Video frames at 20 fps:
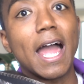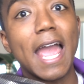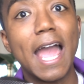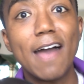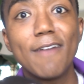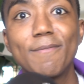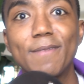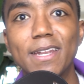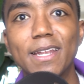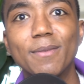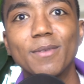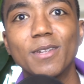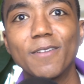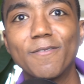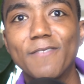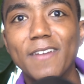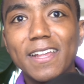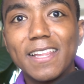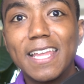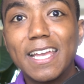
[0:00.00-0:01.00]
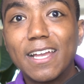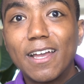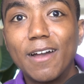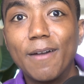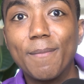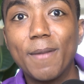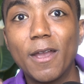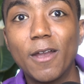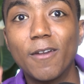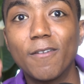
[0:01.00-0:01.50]
I have been able to fit like
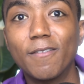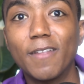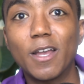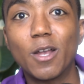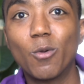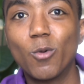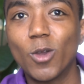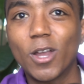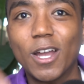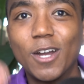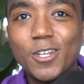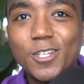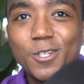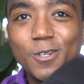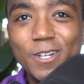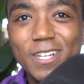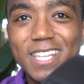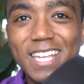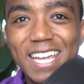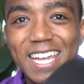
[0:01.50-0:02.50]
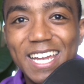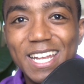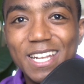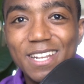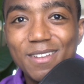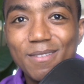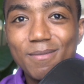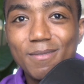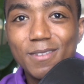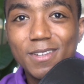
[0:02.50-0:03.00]
a pair of like workout shorts
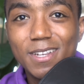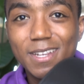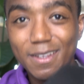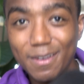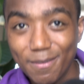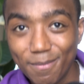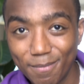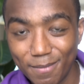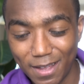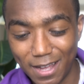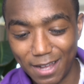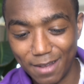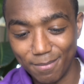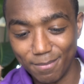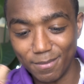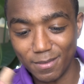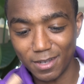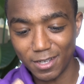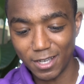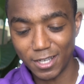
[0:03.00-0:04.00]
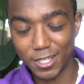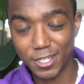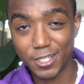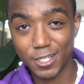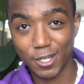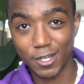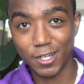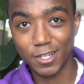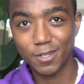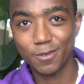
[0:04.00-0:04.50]
and um, a
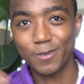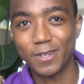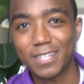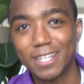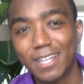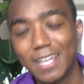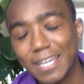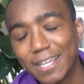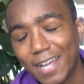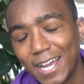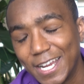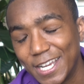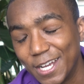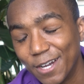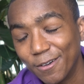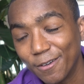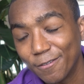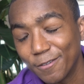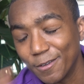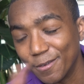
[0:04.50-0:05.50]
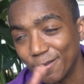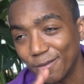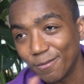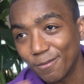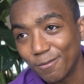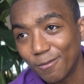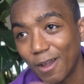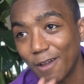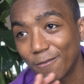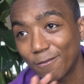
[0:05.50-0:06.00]
shirt, which like I know if you
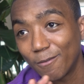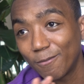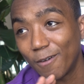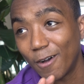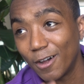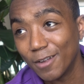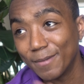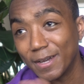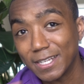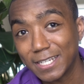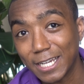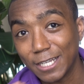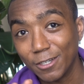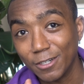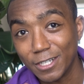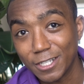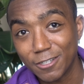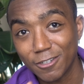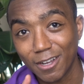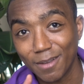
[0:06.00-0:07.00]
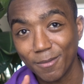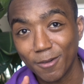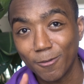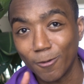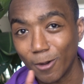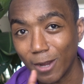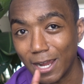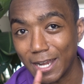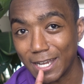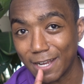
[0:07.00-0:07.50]
have followed my channel on Instagram
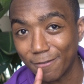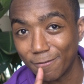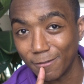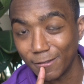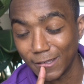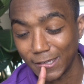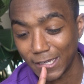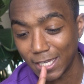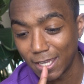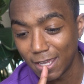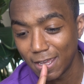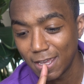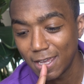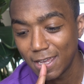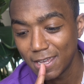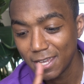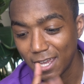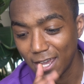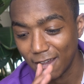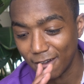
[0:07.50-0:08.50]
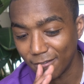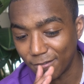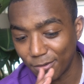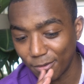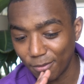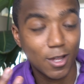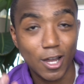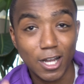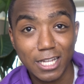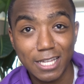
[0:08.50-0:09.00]
before, I definitely
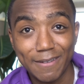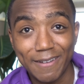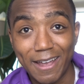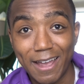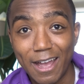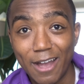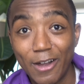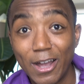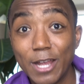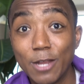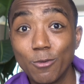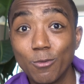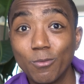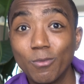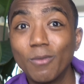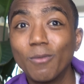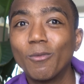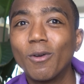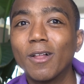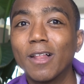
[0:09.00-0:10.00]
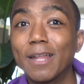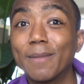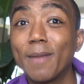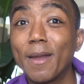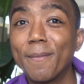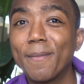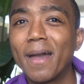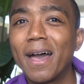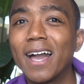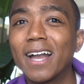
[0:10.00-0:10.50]
have talked about how I, a lot of
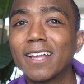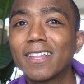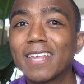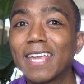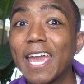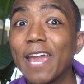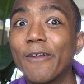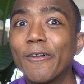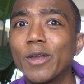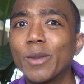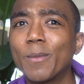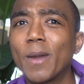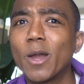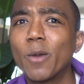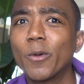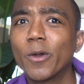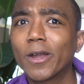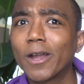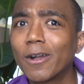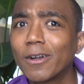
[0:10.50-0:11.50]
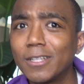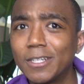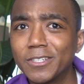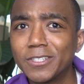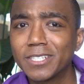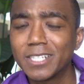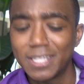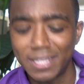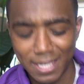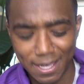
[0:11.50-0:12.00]
my bags carry my workout
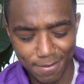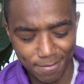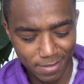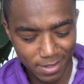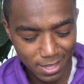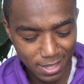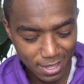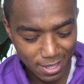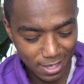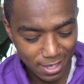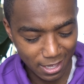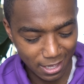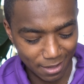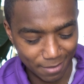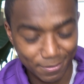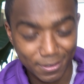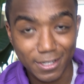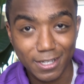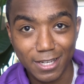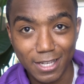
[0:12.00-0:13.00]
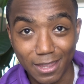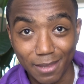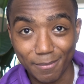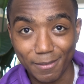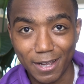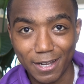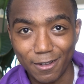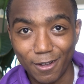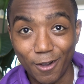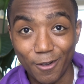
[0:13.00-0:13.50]
clothes in them, um, just because I'm
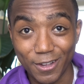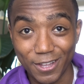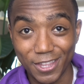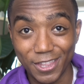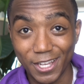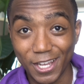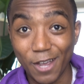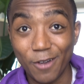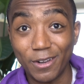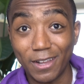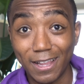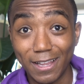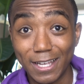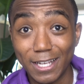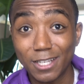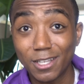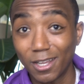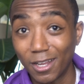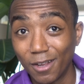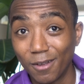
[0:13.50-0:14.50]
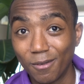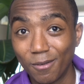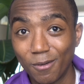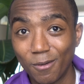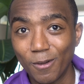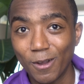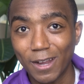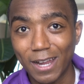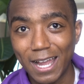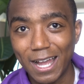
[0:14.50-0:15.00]
kind of always on the go and I like to
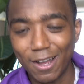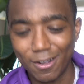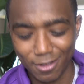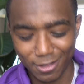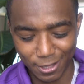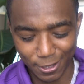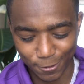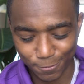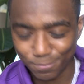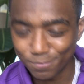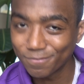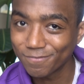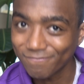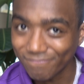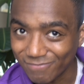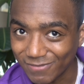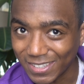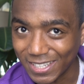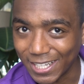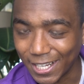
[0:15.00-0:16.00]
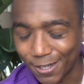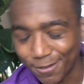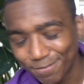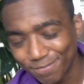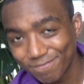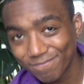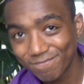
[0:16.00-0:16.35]
work out, so, you know,